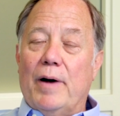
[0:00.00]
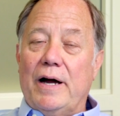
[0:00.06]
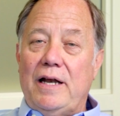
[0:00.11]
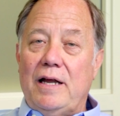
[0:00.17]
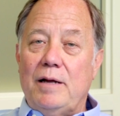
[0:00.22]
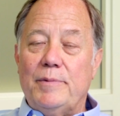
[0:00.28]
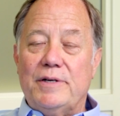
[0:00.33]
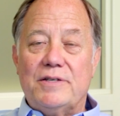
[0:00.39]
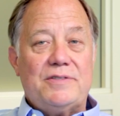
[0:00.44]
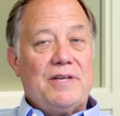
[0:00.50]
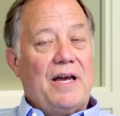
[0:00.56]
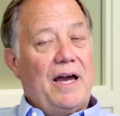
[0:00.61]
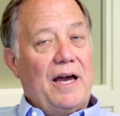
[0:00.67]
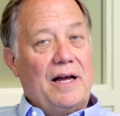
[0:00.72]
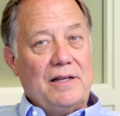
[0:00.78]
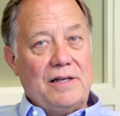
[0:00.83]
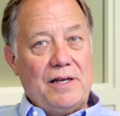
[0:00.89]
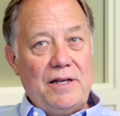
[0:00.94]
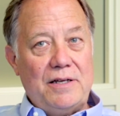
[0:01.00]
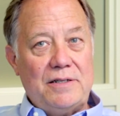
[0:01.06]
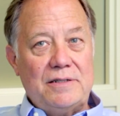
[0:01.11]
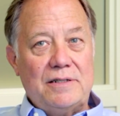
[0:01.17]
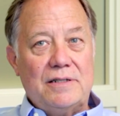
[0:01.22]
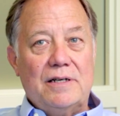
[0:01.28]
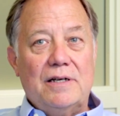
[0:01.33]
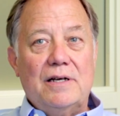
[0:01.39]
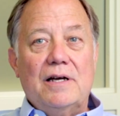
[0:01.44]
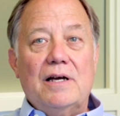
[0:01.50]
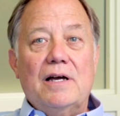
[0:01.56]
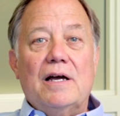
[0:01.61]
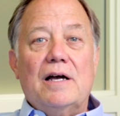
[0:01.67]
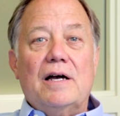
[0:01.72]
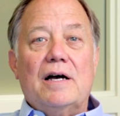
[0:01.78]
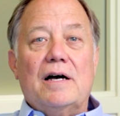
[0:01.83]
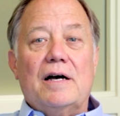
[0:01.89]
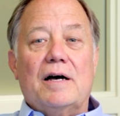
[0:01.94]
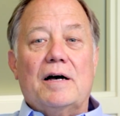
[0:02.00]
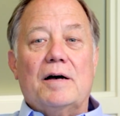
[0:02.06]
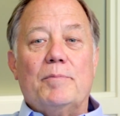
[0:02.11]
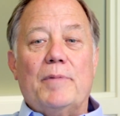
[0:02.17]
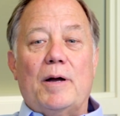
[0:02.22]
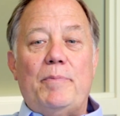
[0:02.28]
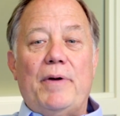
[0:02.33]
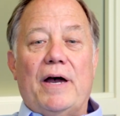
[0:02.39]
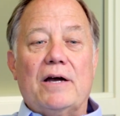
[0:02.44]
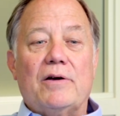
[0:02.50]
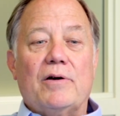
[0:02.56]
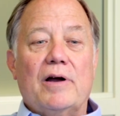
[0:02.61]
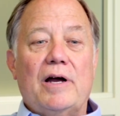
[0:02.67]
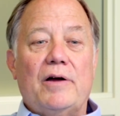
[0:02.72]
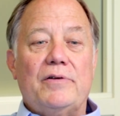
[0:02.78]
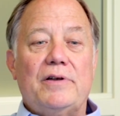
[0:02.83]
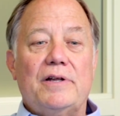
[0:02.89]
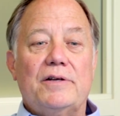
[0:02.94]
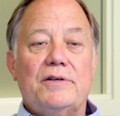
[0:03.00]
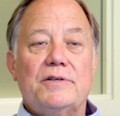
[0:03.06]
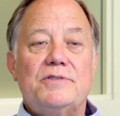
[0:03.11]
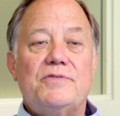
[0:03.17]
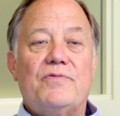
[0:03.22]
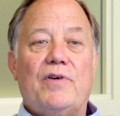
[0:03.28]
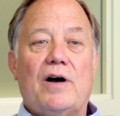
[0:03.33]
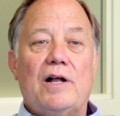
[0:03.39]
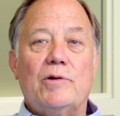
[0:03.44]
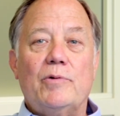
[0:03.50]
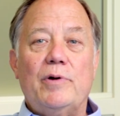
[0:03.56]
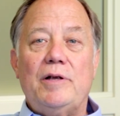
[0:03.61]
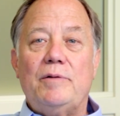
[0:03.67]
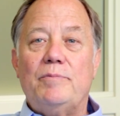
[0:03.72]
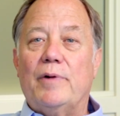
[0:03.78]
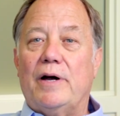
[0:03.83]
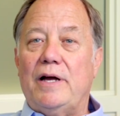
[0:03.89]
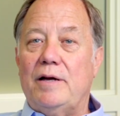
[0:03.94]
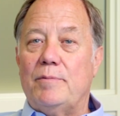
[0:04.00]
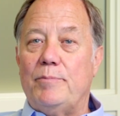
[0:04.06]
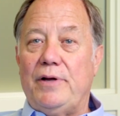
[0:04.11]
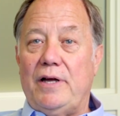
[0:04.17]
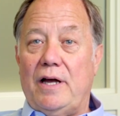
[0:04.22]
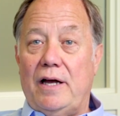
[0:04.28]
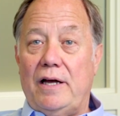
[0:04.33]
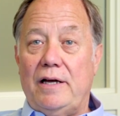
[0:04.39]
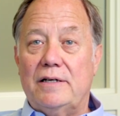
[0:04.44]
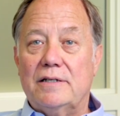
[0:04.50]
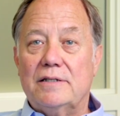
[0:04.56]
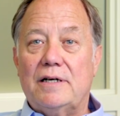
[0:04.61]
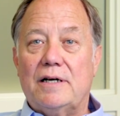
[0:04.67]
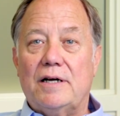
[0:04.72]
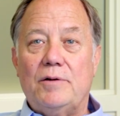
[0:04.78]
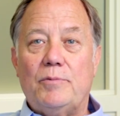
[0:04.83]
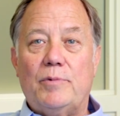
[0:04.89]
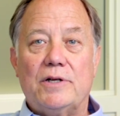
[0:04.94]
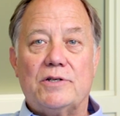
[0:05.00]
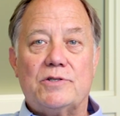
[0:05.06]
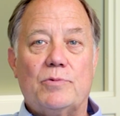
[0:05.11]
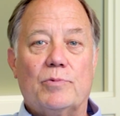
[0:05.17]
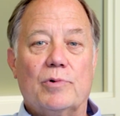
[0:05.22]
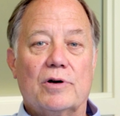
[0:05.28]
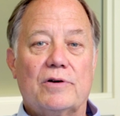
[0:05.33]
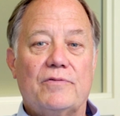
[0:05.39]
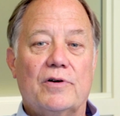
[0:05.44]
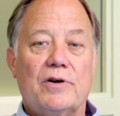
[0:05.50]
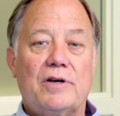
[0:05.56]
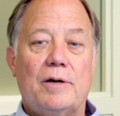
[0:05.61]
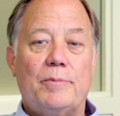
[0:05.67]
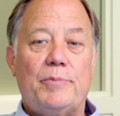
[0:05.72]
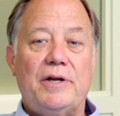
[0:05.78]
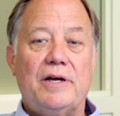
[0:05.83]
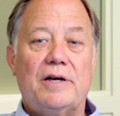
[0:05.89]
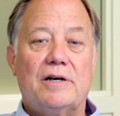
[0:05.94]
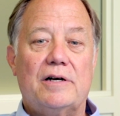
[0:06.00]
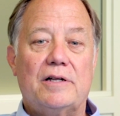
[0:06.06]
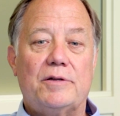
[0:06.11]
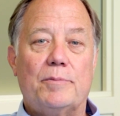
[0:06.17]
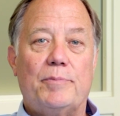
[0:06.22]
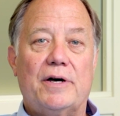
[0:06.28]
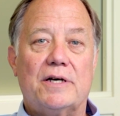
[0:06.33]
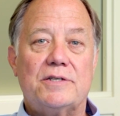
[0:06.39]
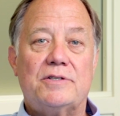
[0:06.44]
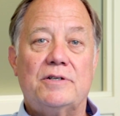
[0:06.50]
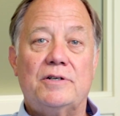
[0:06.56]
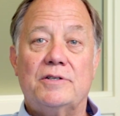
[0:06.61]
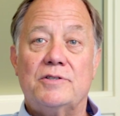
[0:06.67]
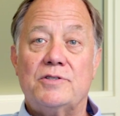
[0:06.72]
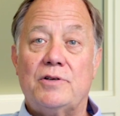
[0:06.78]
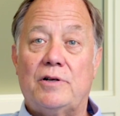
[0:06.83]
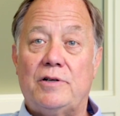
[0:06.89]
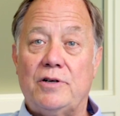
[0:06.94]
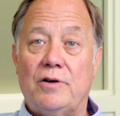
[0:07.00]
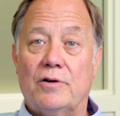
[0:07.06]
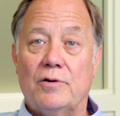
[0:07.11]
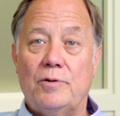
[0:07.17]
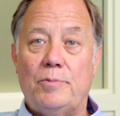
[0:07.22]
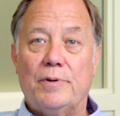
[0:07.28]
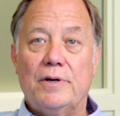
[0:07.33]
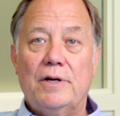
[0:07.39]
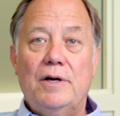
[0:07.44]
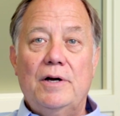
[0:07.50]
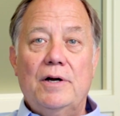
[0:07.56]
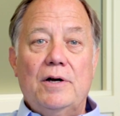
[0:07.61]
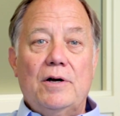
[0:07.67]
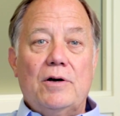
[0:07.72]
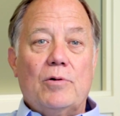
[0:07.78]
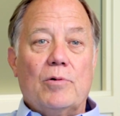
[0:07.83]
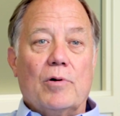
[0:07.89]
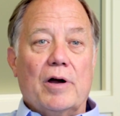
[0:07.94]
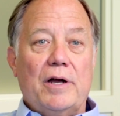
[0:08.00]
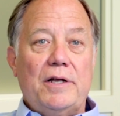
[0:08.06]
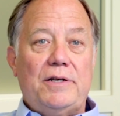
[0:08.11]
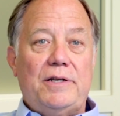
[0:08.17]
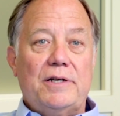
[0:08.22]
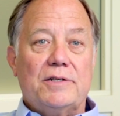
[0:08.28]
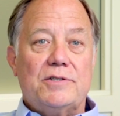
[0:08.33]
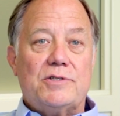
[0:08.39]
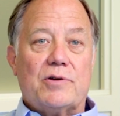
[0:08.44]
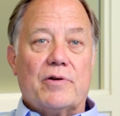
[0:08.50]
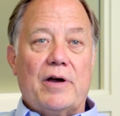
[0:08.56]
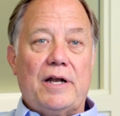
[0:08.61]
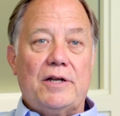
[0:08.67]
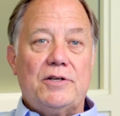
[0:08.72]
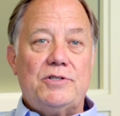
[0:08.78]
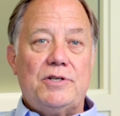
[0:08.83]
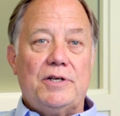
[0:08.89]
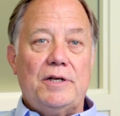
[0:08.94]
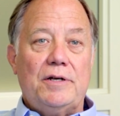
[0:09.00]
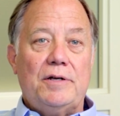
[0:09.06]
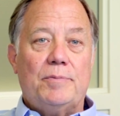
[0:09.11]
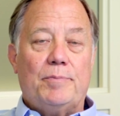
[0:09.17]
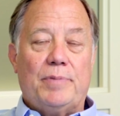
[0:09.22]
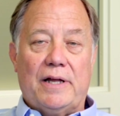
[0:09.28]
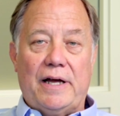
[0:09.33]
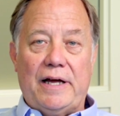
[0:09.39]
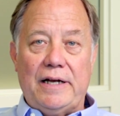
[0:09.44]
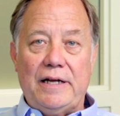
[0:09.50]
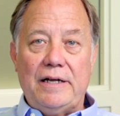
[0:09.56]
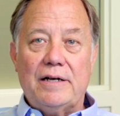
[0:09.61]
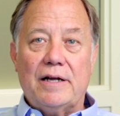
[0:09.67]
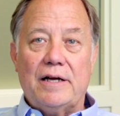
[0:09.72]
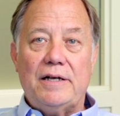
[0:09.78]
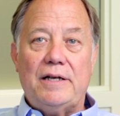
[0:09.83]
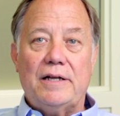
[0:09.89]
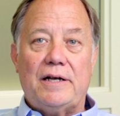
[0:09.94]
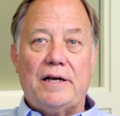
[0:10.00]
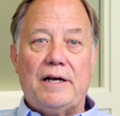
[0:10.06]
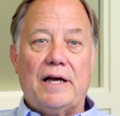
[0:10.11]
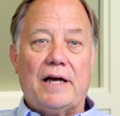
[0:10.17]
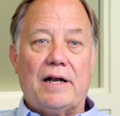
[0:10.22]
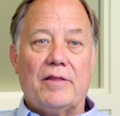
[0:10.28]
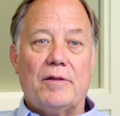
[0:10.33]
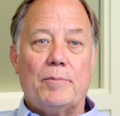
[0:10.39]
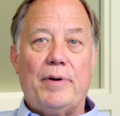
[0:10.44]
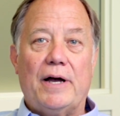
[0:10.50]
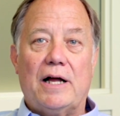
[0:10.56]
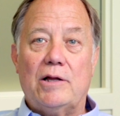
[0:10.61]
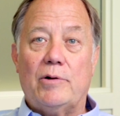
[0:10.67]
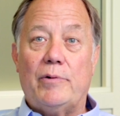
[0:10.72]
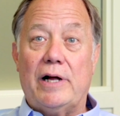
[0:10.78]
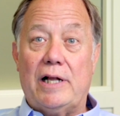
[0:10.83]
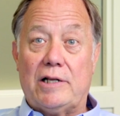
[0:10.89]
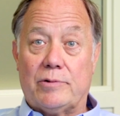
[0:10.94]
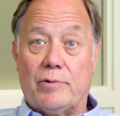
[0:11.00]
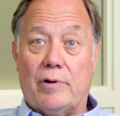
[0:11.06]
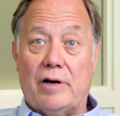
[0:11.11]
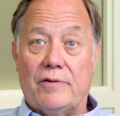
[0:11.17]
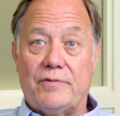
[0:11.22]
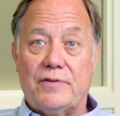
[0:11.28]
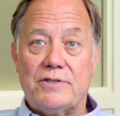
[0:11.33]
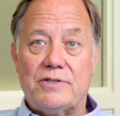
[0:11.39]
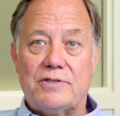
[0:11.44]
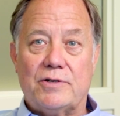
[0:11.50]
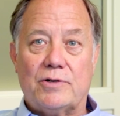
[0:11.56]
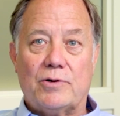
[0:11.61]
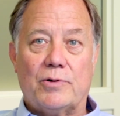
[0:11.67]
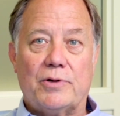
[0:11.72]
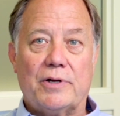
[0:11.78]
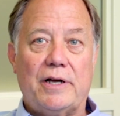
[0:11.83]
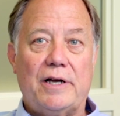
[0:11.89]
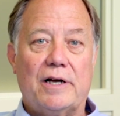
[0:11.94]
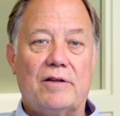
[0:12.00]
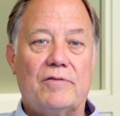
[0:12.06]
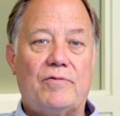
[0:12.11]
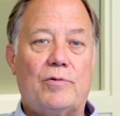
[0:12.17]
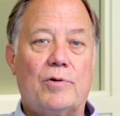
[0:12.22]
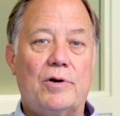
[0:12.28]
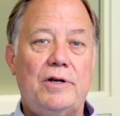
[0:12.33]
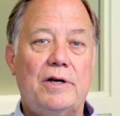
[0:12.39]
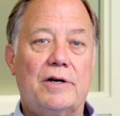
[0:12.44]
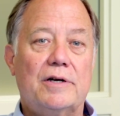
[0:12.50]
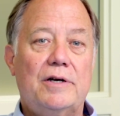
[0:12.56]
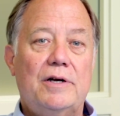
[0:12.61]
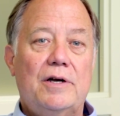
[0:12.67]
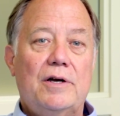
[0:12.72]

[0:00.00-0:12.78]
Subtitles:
My name is Hal Heaton. My background is following my MBA. I went to work for a company called the Boston Consulting Group, where I did strategy planning. I did it out of the Palo Alto office in Northern California.